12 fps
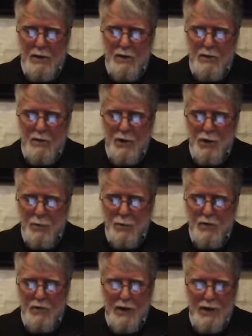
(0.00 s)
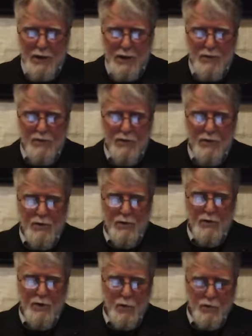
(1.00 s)
there are numerous hadiths to
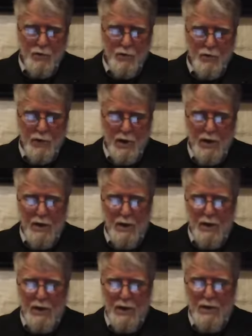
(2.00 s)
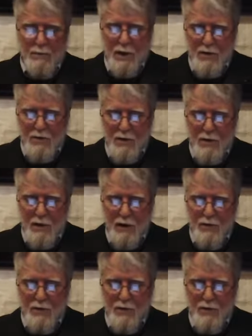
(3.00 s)
the contrary in the major
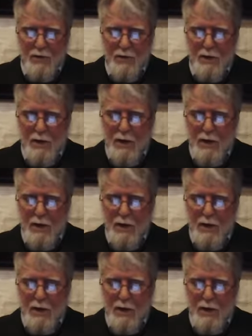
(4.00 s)
collections,